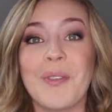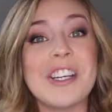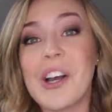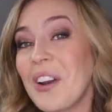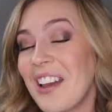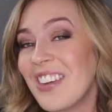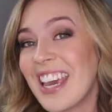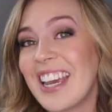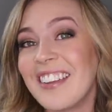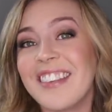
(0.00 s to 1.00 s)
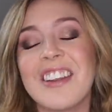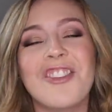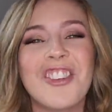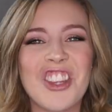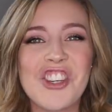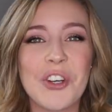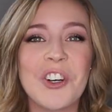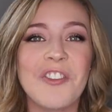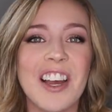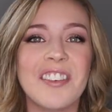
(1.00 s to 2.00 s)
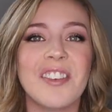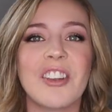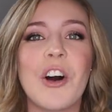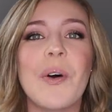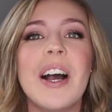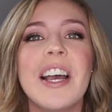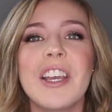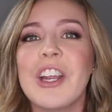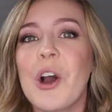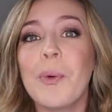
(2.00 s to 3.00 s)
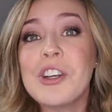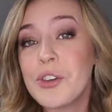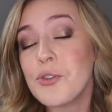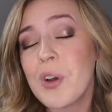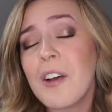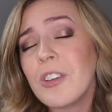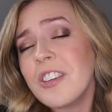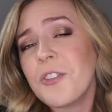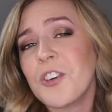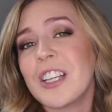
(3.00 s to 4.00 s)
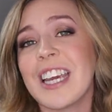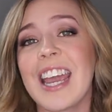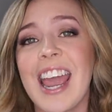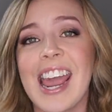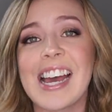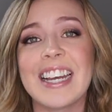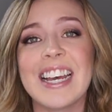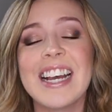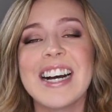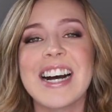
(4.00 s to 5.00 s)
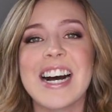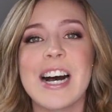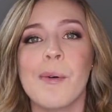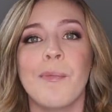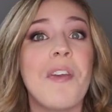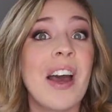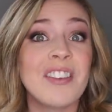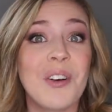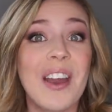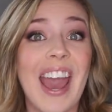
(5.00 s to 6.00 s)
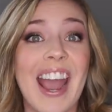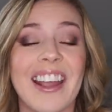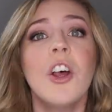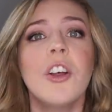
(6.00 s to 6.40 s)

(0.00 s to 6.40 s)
We don't have kids and it's just the two of us. So, you know, we do travel differently and that's okay.